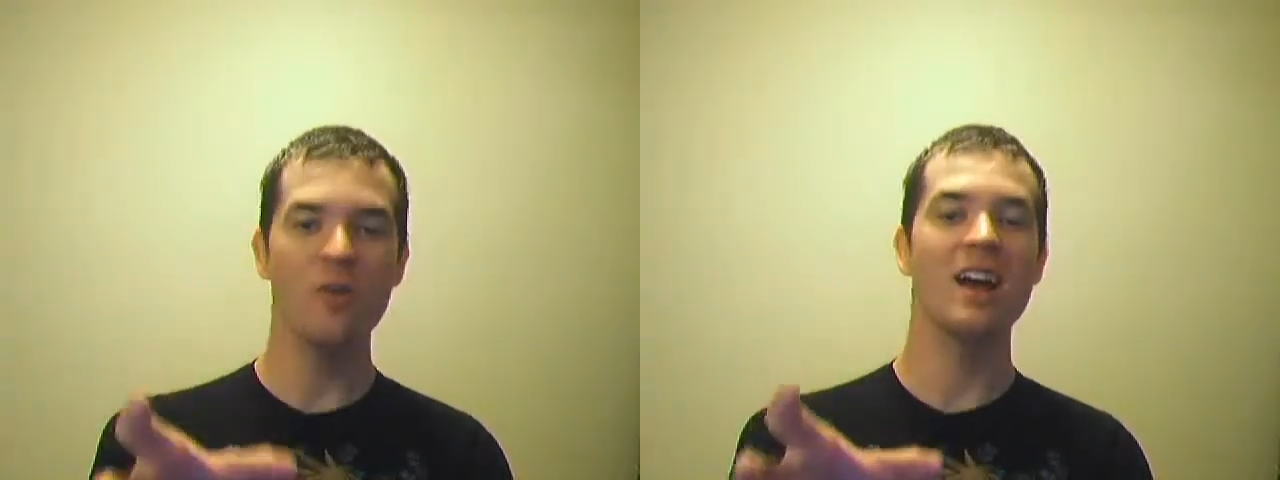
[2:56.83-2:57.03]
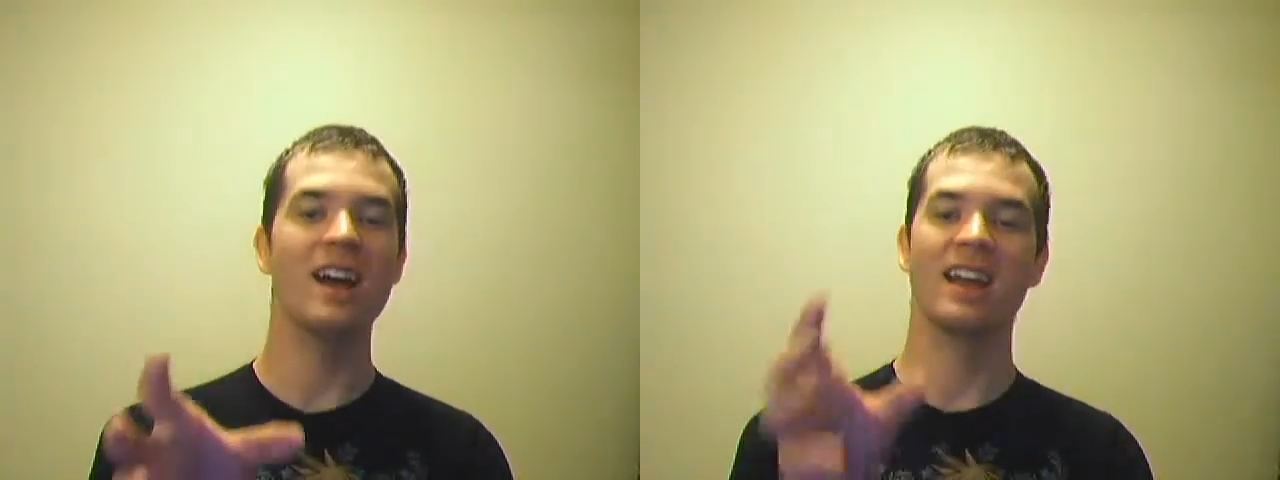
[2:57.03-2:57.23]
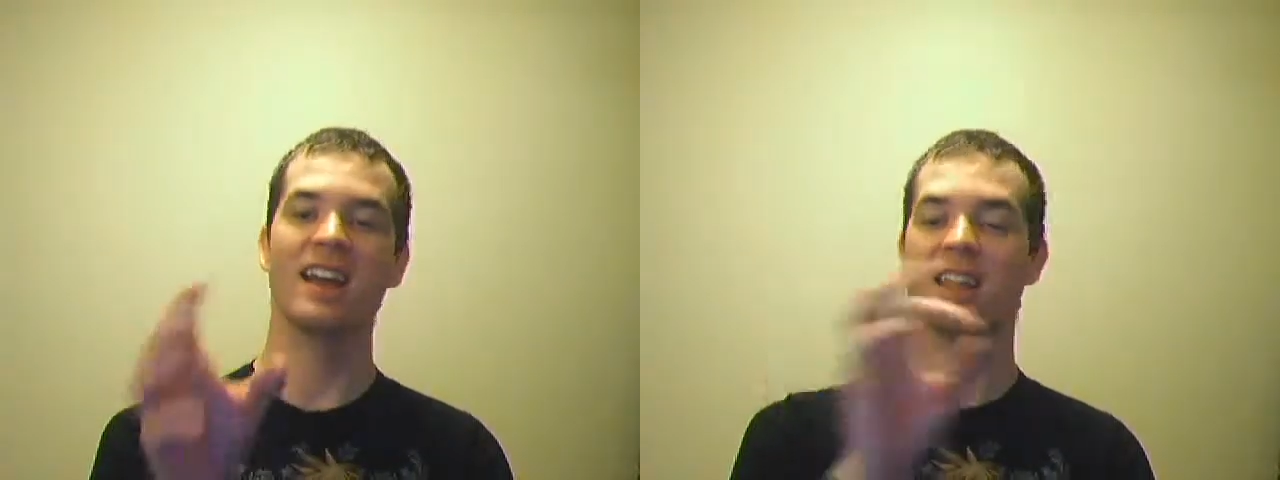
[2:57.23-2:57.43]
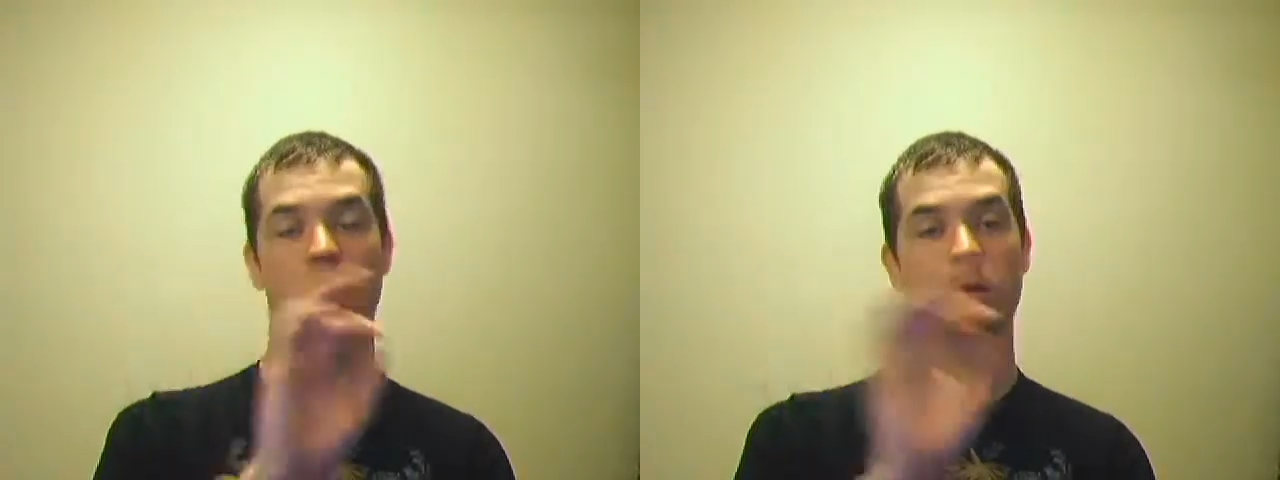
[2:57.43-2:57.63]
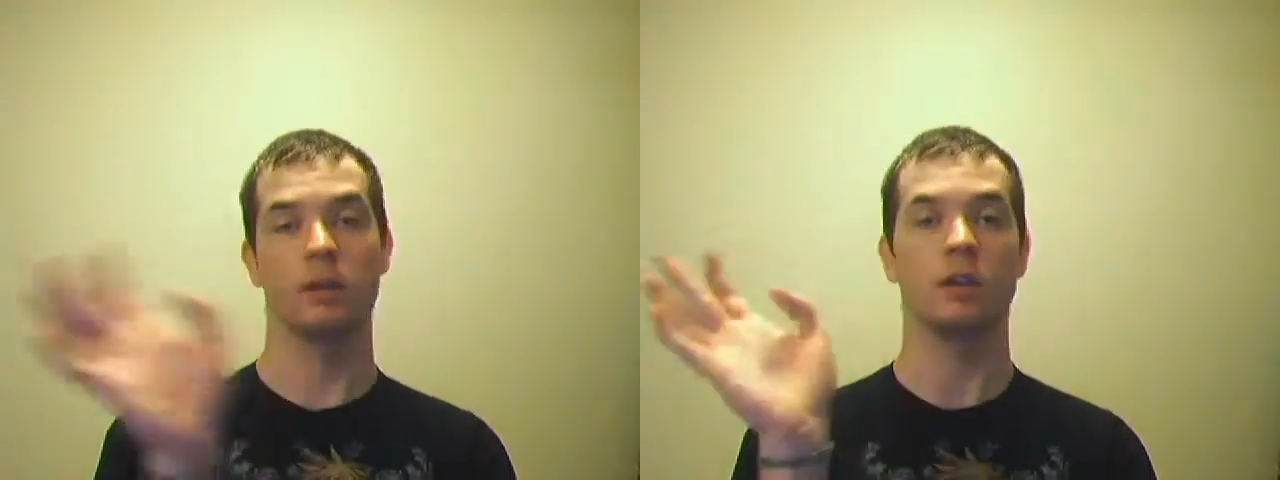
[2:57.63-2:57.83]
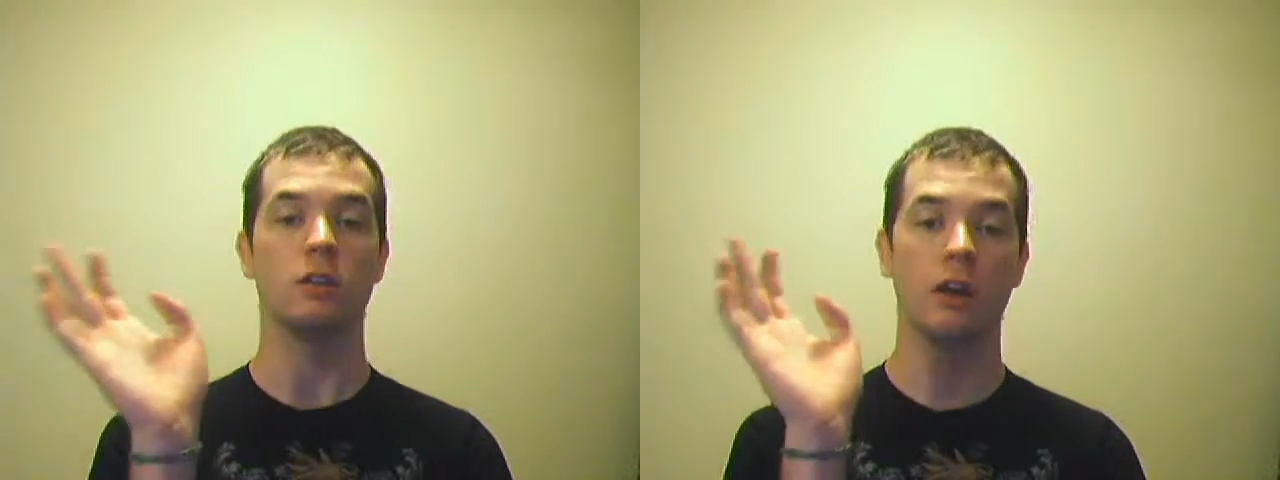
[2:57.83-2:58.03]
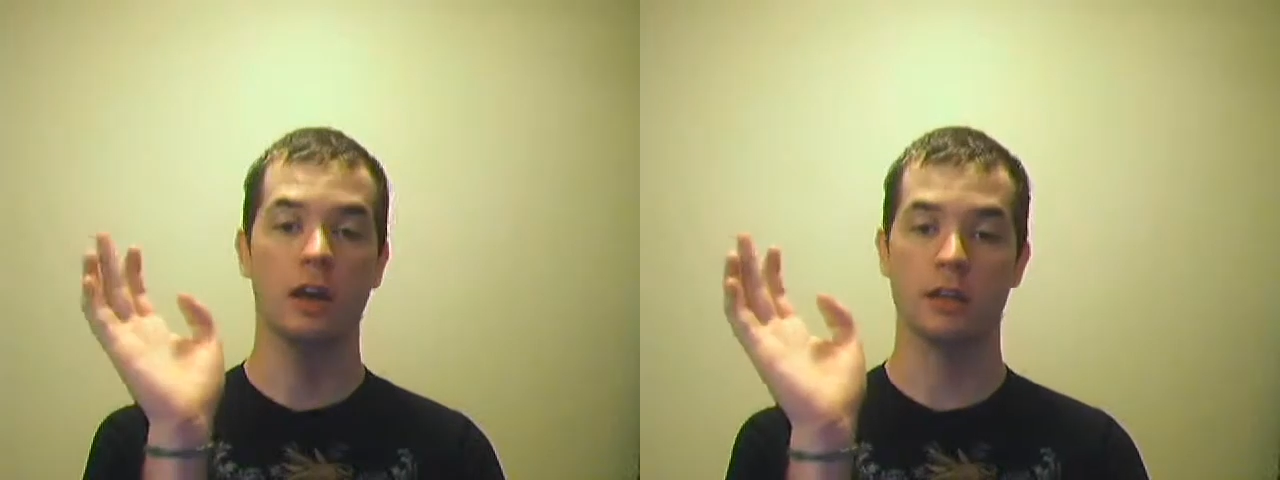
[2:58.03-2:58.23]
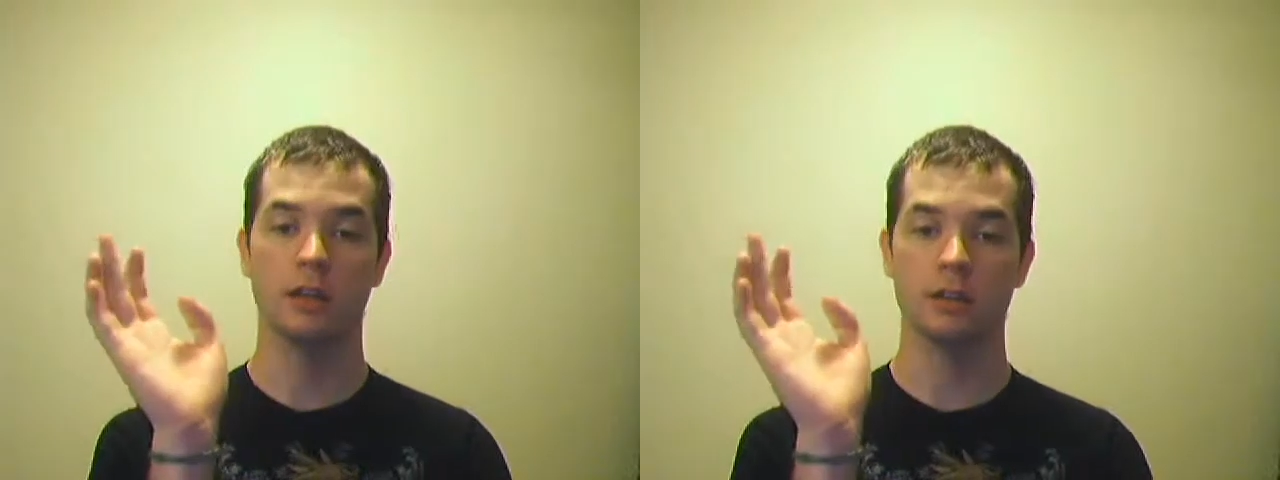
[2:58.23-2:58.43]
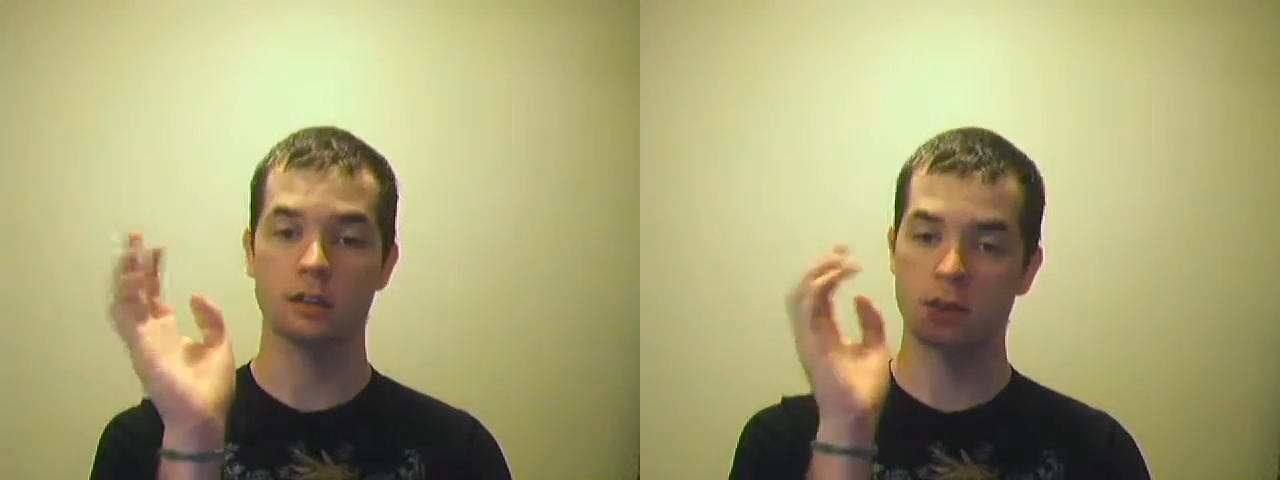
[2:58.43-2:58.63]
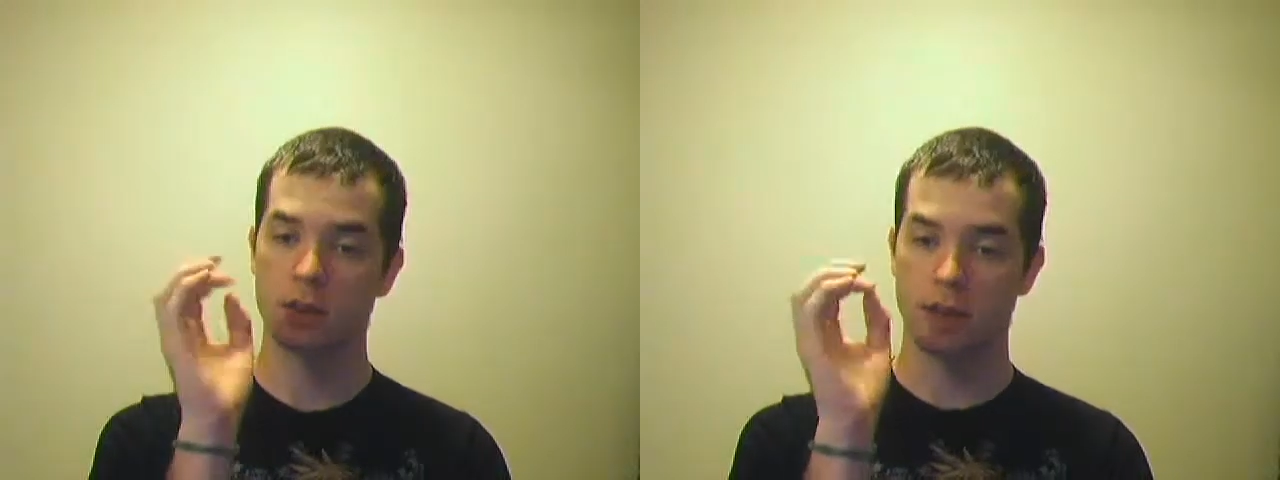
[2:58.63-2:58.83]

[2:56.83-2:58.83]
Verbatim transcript: way I'm getting you out of this.